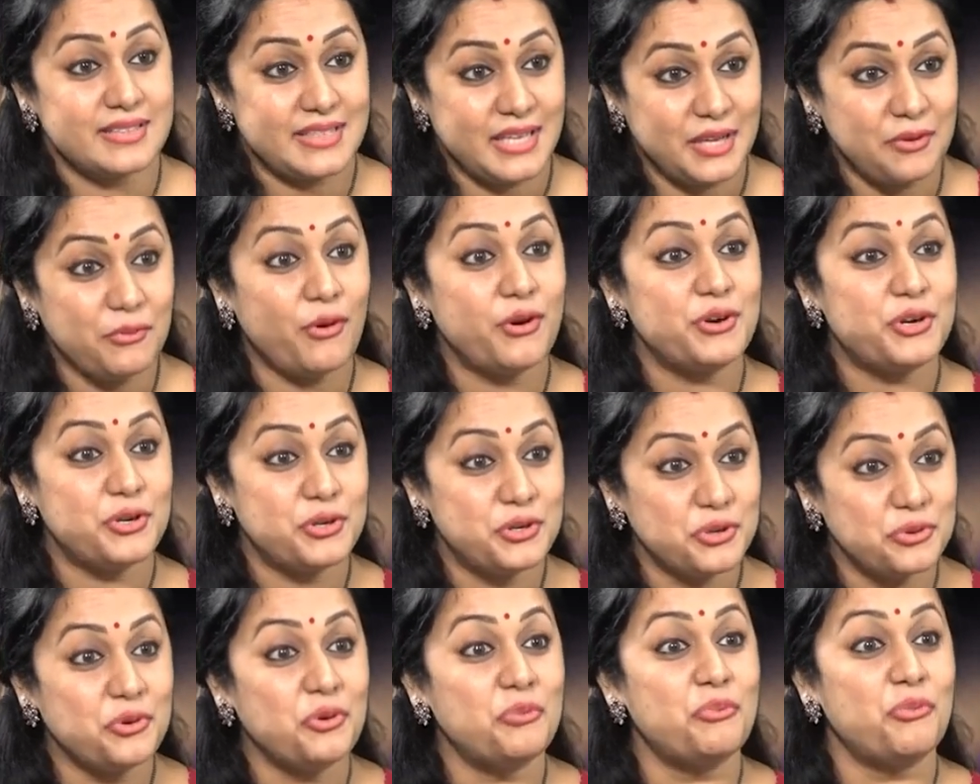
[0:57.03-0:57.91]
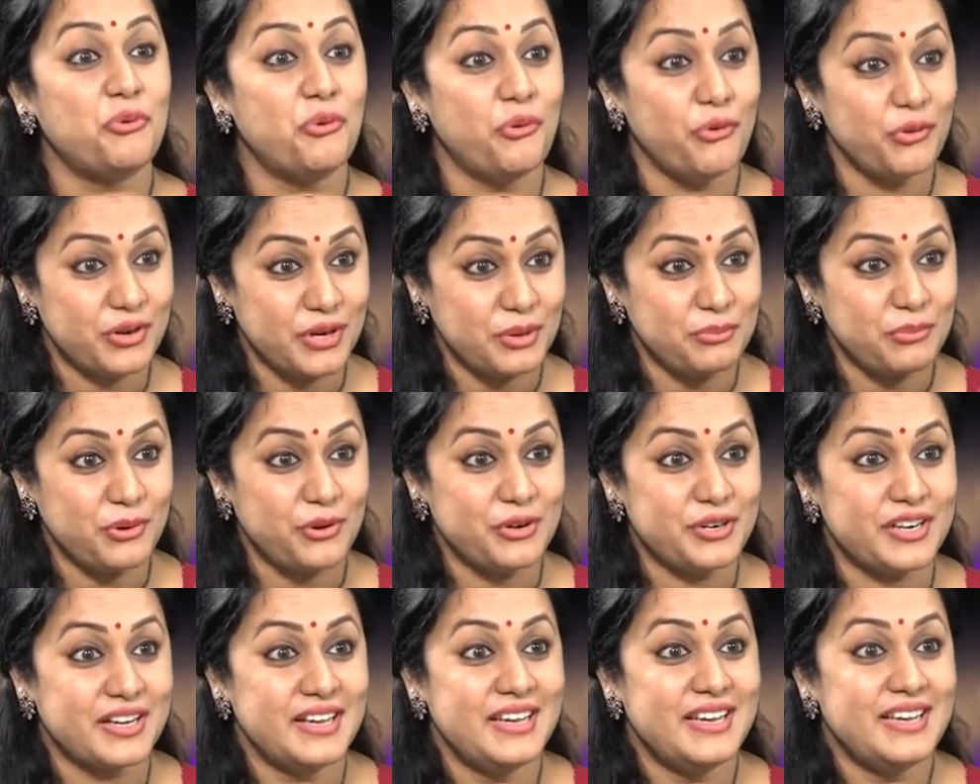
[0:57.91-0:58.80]
they wanted to know more
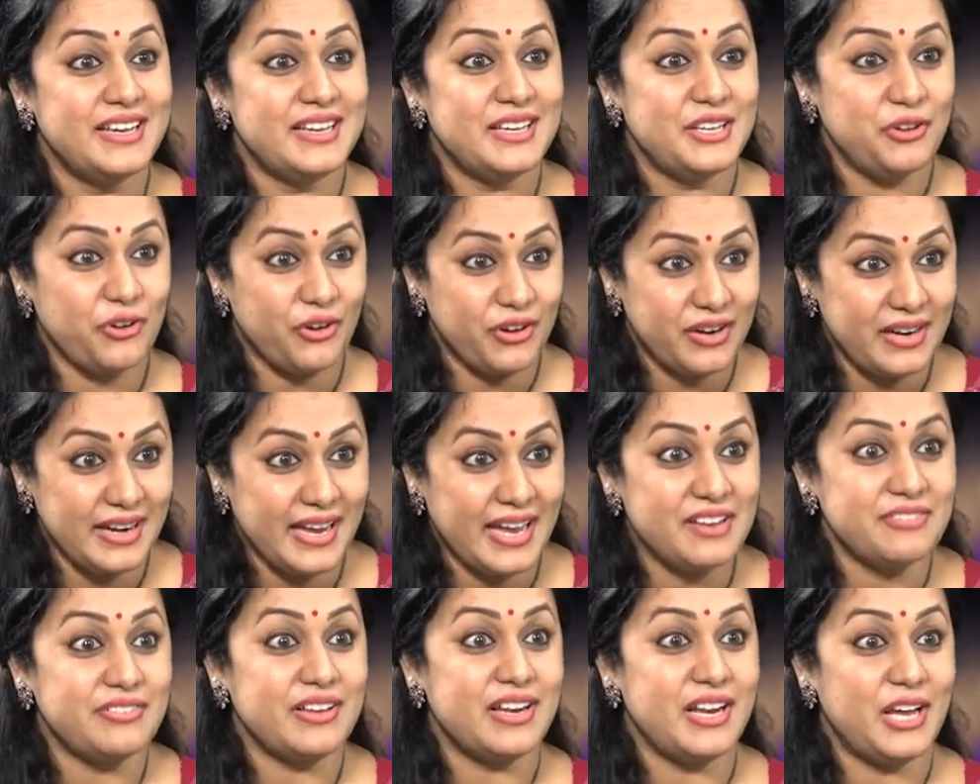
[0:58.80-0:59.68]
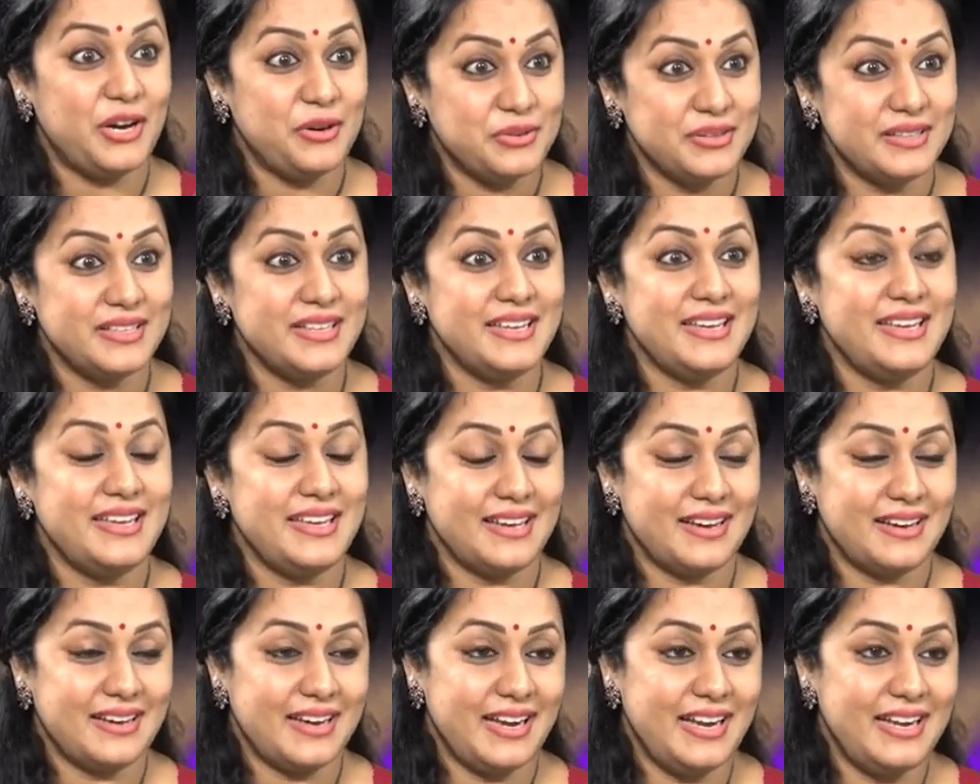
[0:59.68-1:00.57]
about your life ela undi
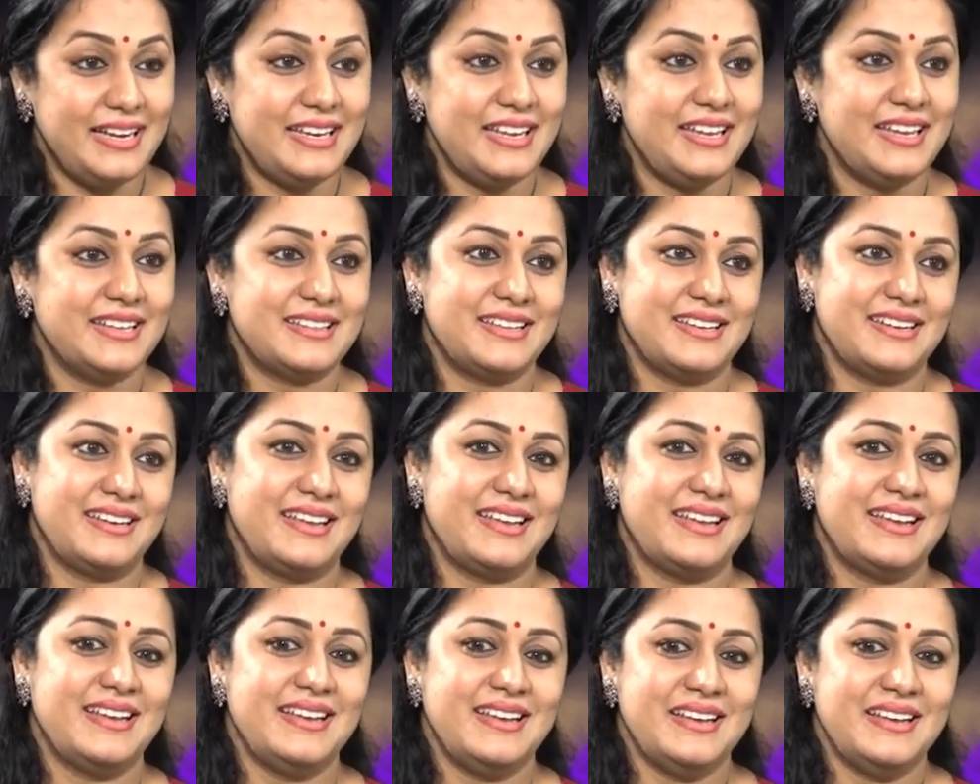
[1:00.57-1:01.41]
enti adanni.